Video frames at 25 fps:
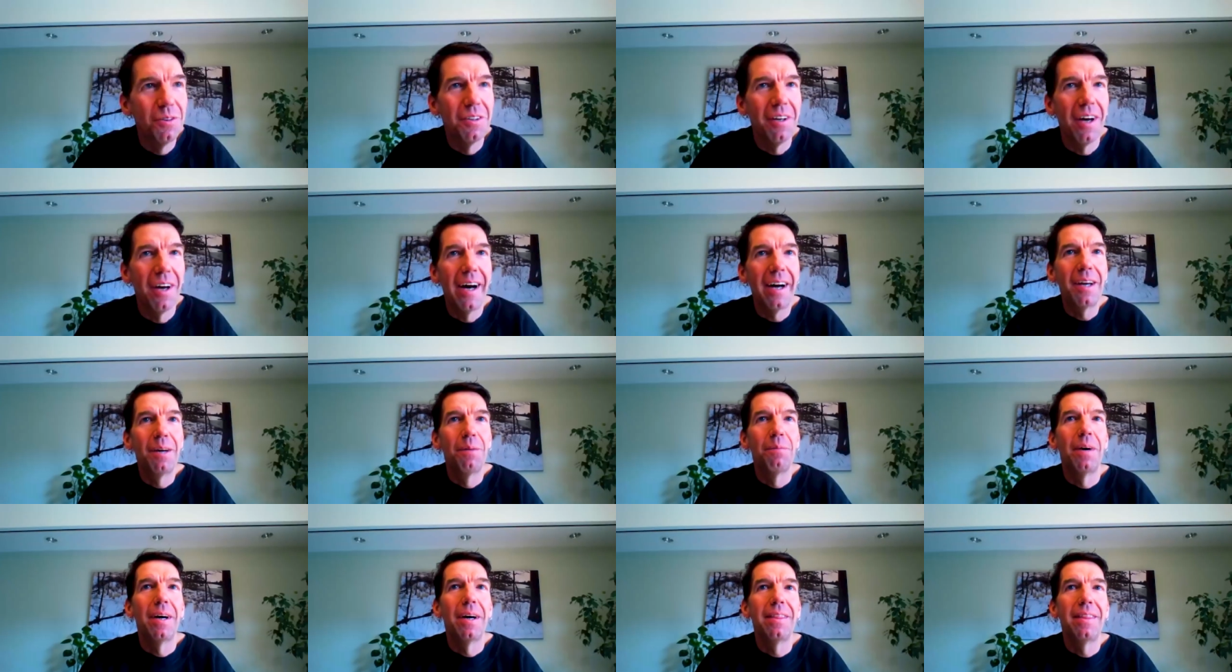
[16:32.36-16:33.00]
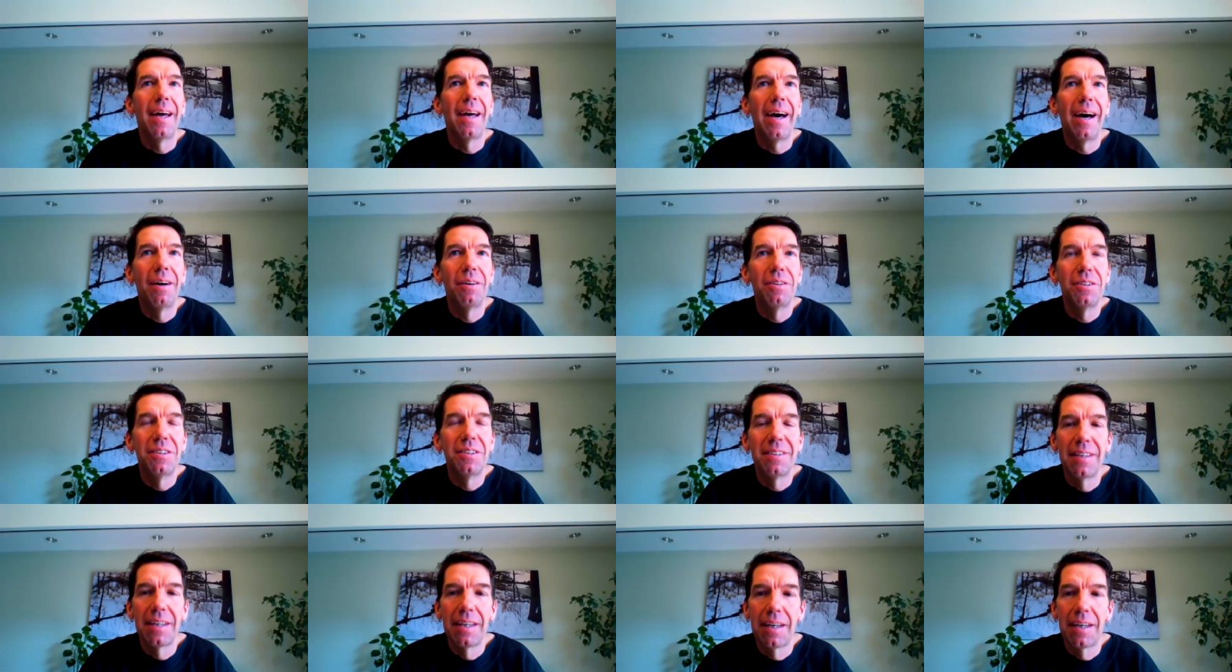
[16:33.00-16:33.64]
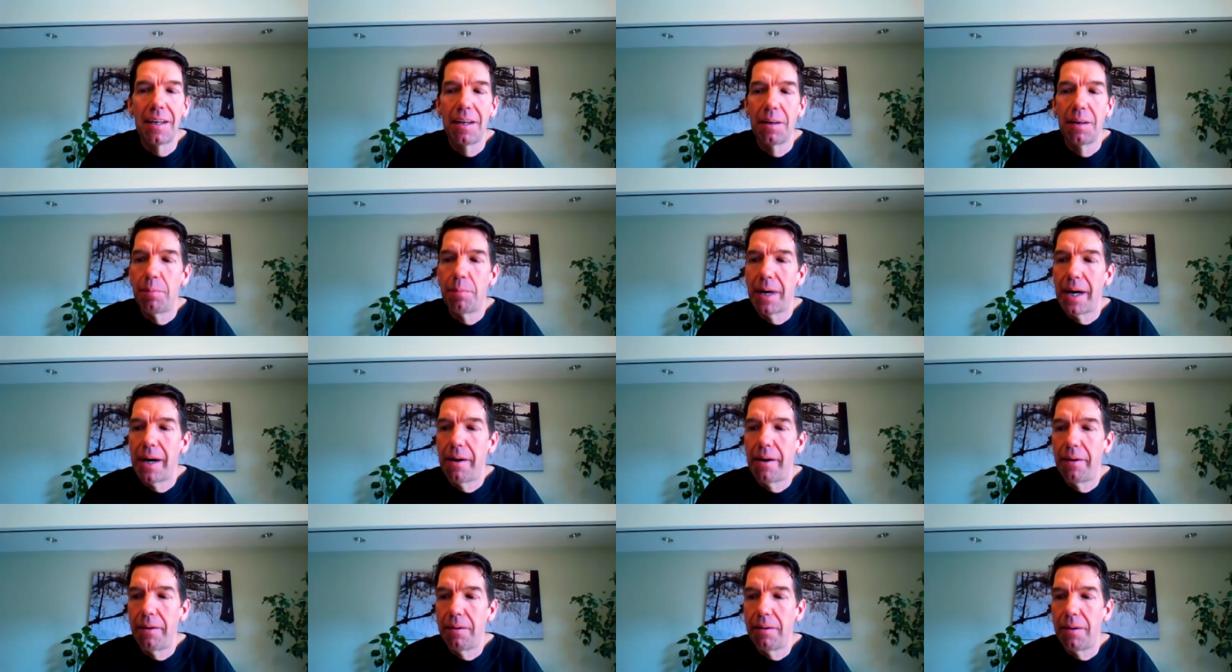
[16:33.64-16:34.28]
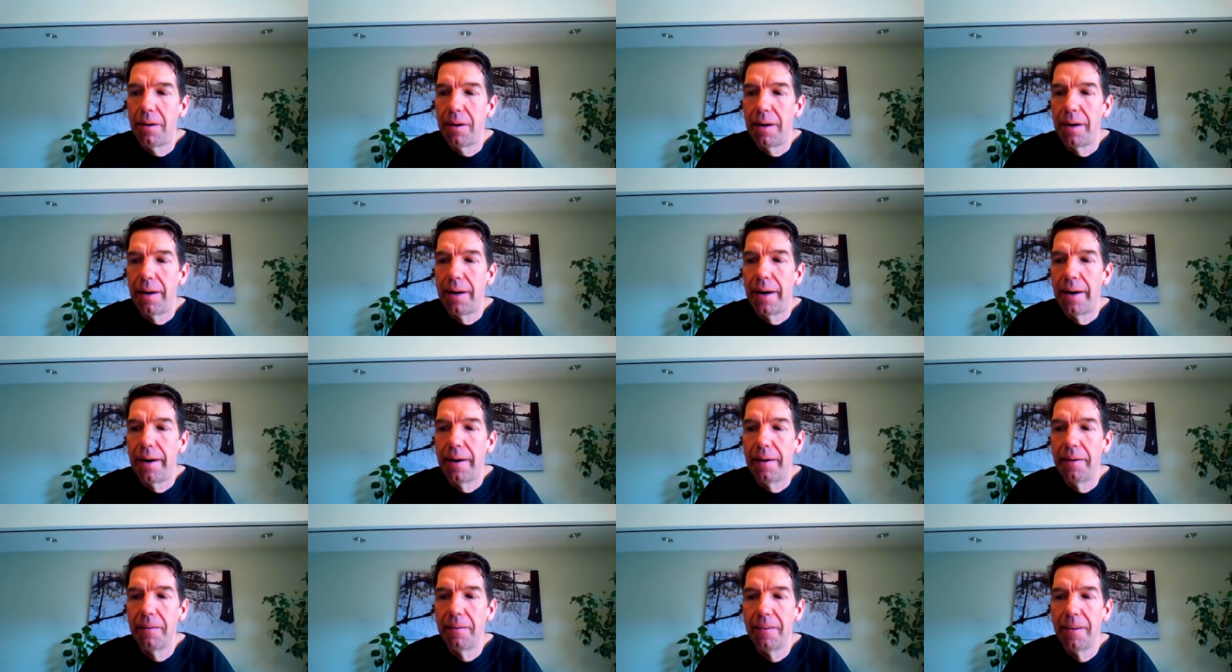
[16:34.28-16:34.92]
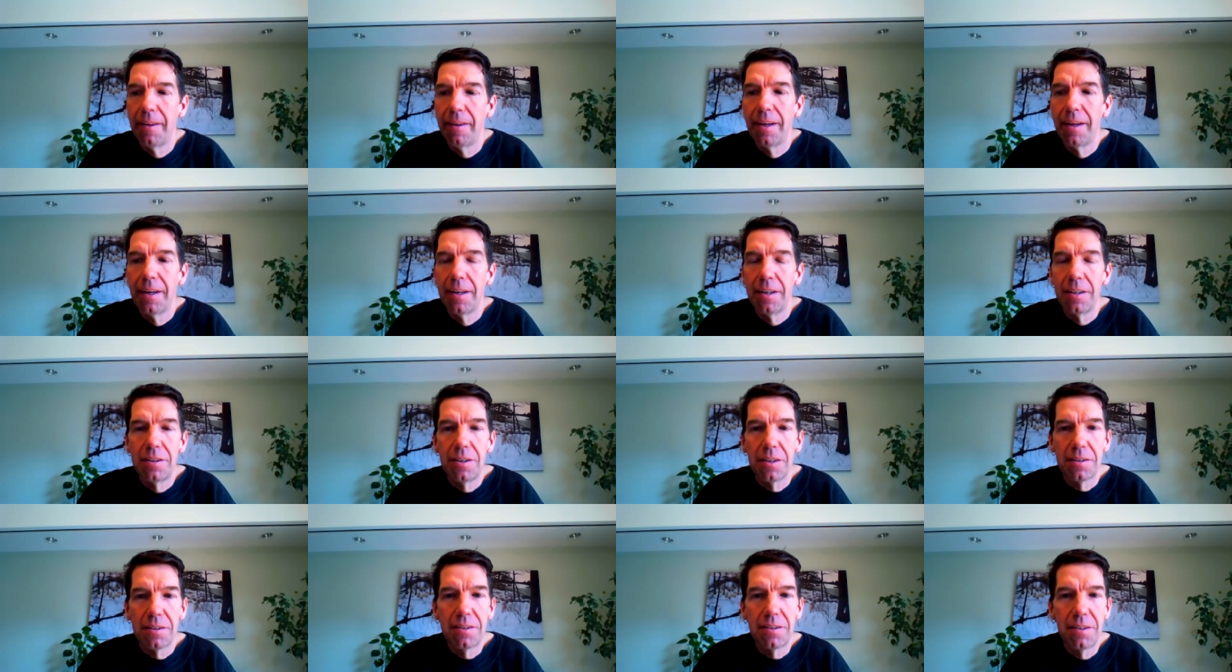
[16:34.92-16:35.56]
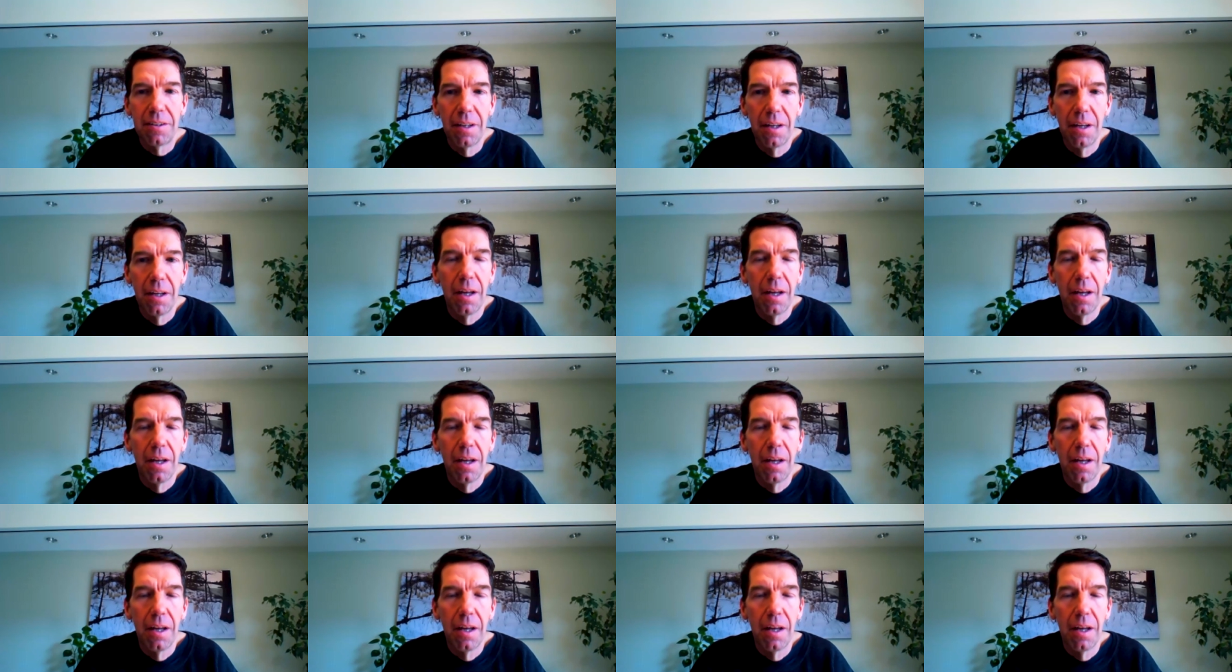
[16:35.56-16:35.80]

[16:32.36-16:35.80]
were talking about that, I was thinking about uh, just